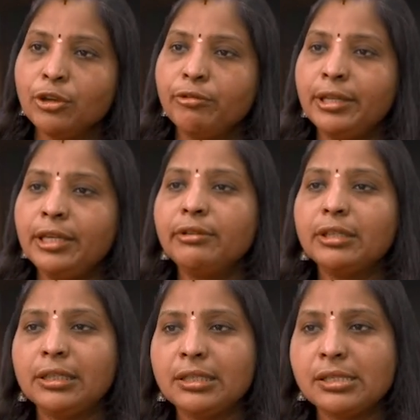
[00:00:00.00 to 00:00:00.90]
Whenever
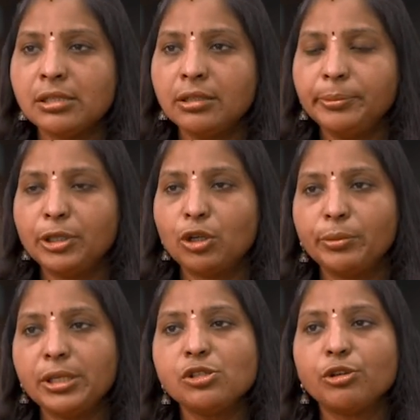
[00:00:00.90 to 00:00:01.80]
there is the
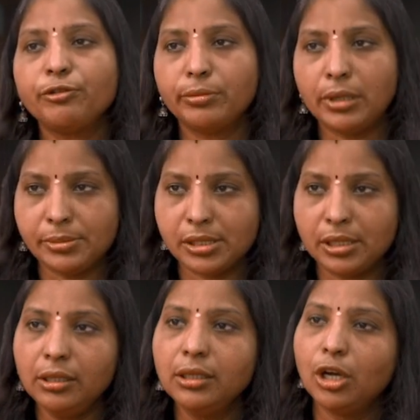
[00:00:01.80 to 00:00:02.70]
predominance of
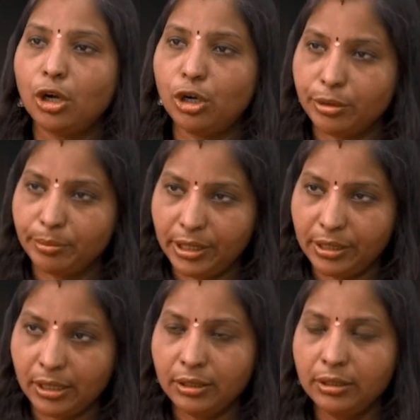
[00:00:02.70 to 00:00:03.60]
Mamsa or
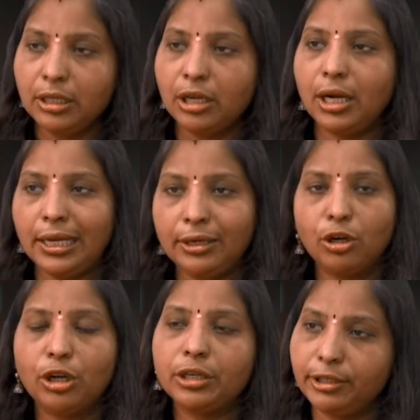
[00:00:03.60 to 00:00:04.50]
Meda
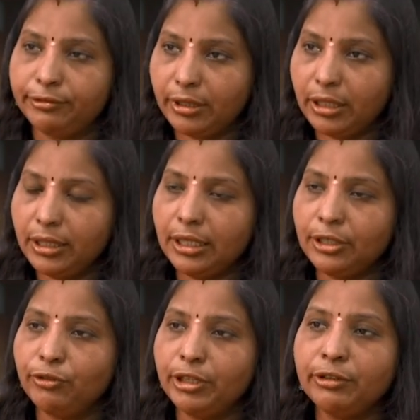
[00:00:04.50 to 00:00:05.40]
or Kapha,
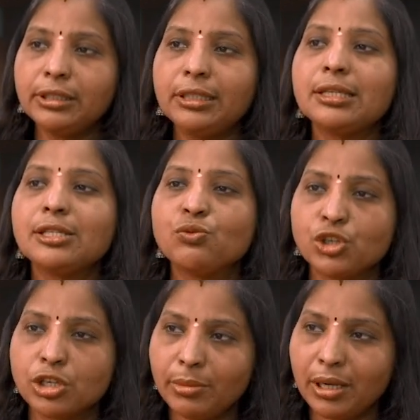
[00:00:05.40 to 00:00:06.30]
and whenever there is
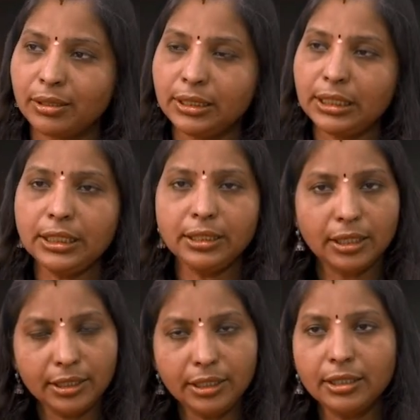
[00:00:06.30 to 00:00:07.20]
Vishamagni in
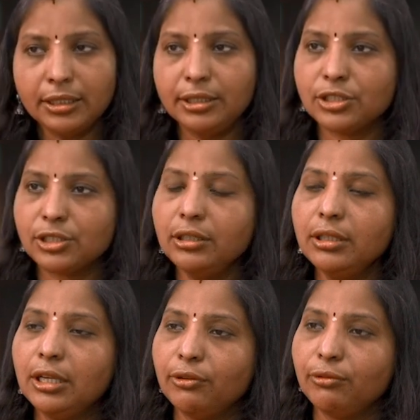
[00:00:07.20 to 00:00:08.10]
any condition,
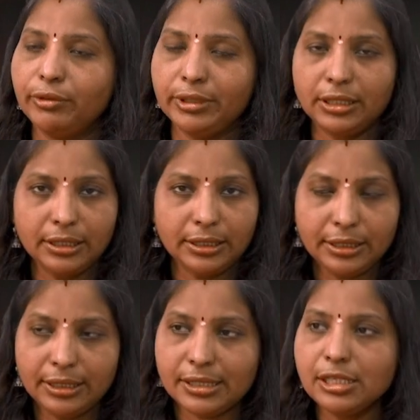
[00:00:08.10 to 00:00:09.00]
whether any
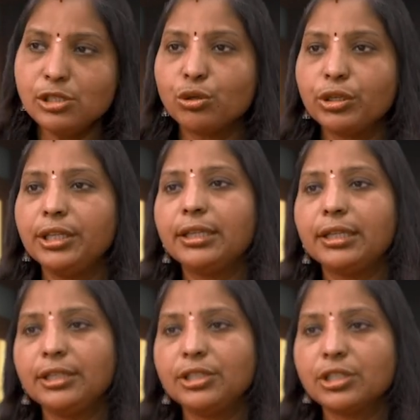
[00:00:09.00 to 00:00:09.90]
disease or any
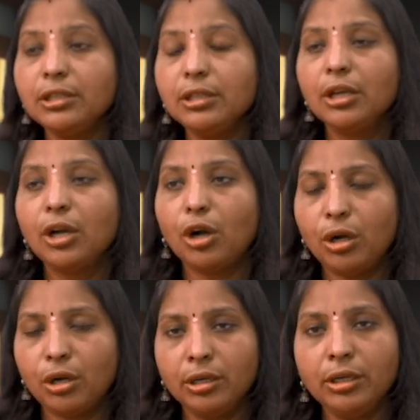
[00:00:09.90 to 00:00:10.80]
condition,
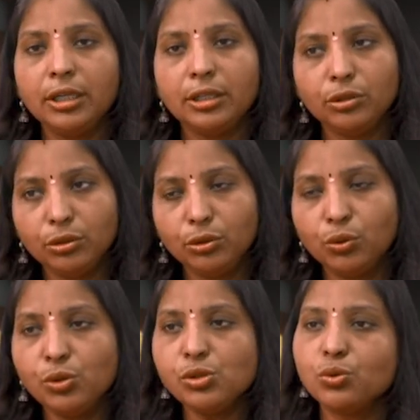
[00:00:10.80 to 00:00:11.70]
or
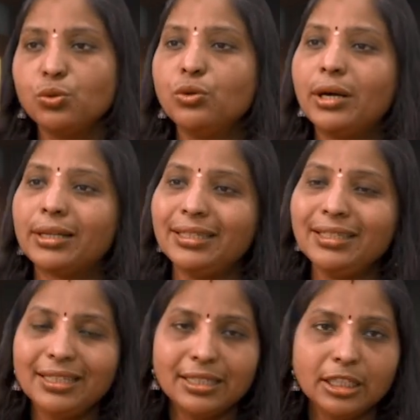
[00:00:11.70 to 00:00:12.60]
those who are
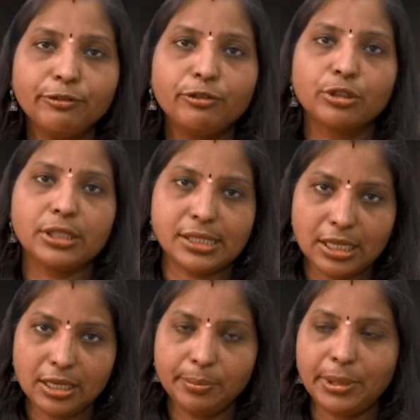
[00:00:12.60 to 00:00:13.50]
indicated for the
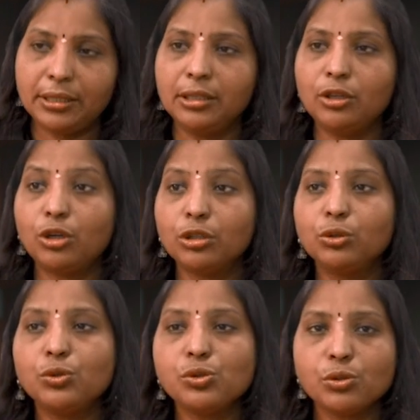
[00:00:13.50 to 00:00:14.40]
Snehapana or
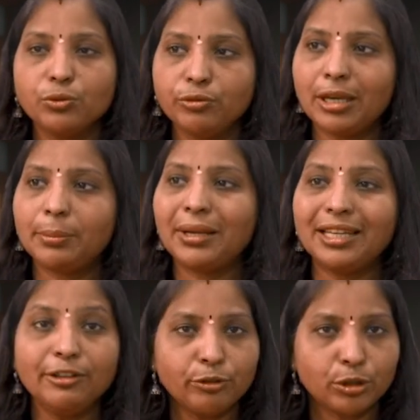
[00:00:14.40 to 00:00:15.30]
those we are
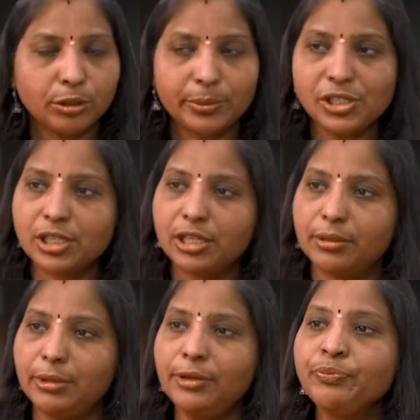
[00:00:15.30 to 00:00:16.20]
planning for the
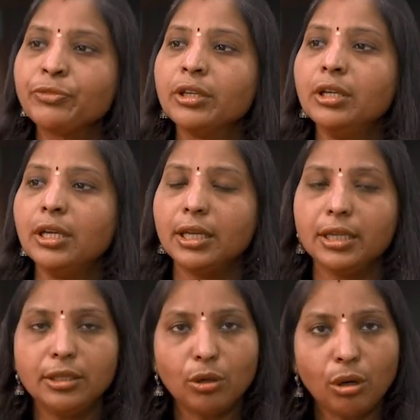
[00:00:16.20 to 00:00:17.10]
Panchakarma,
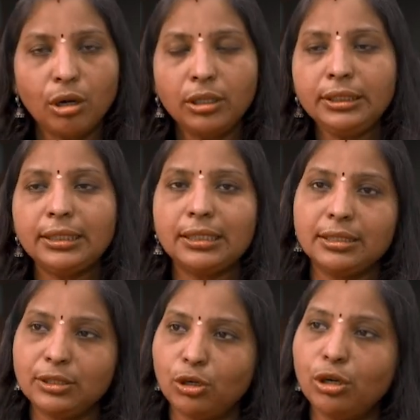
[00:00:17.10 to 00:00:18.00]
in all
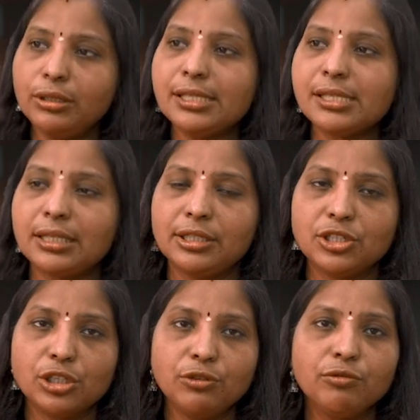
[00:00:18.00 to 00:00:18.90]
this
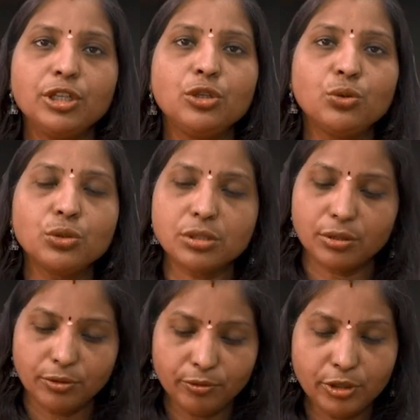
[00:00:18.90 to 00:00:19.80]
condition we use
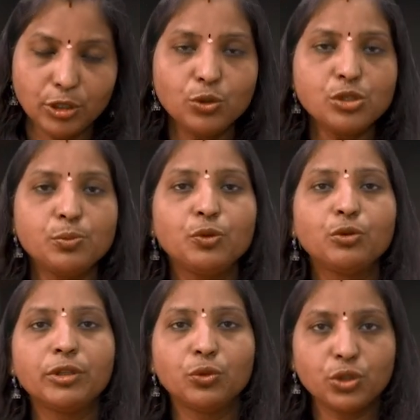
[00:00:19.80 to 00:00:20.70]

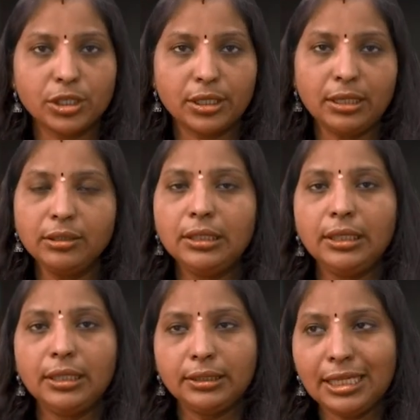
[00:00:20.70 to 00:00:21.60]
Purva Rukshana.
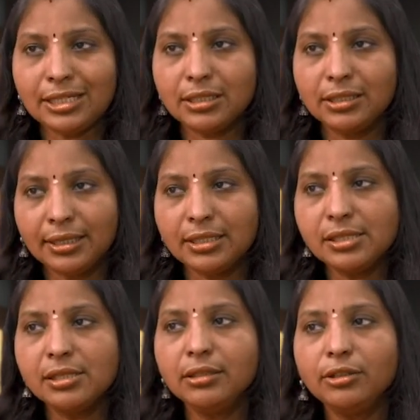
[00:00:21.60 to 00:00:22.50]
That is
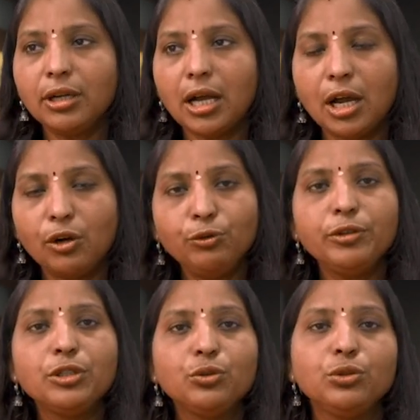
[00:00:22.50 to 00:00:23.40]
the how
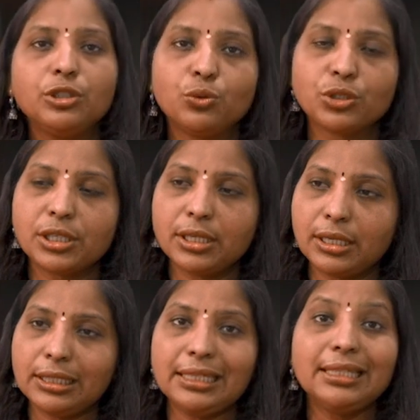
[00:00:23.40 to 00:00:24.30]
we do the Rukshana
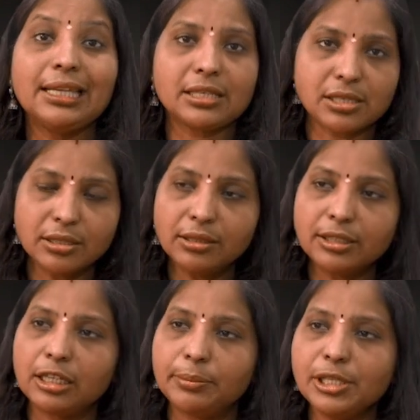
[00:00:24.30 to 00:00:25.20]
in external
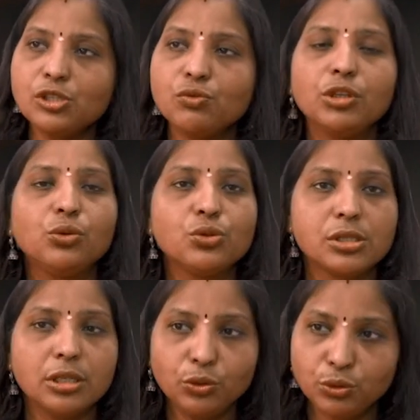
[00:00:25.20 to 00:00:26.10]
therapies. We use
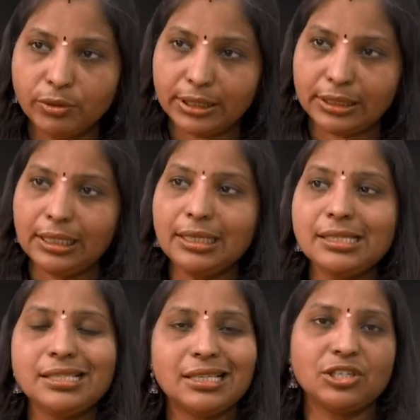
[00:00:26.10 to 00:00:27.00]
the Udvartana
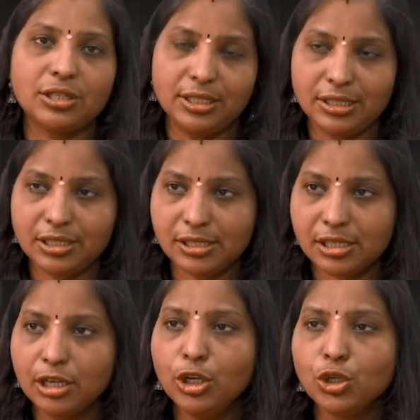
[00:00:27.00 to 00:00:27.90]
in such conditions.
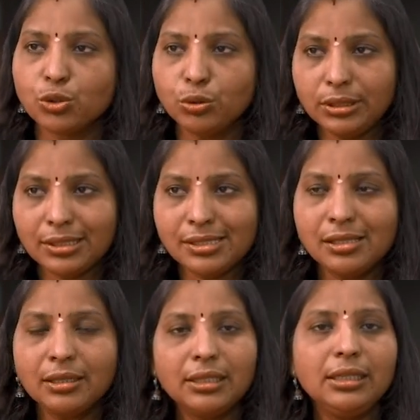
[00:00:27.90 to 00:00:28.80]
So this is
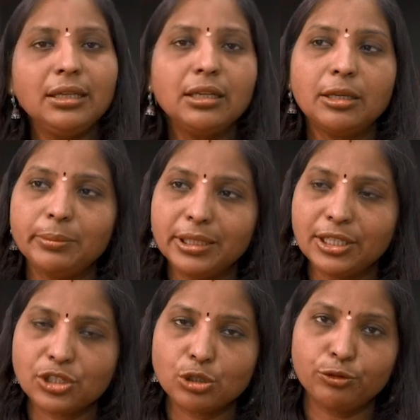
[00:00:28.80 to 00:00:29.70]
the clinical
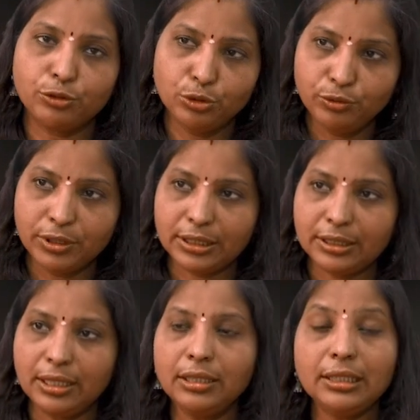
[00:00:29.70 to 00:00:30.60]
application of
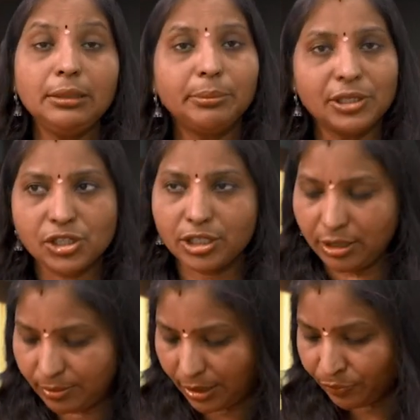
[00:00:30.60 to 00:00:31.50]
Udvartana in
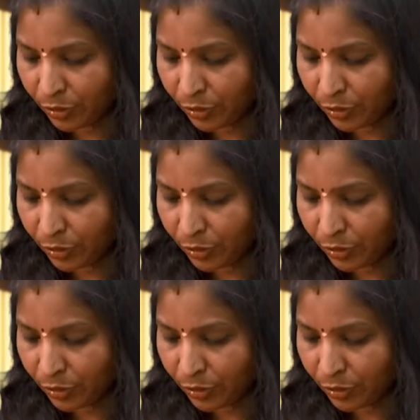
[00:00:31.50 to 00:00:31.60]
Panchakarma.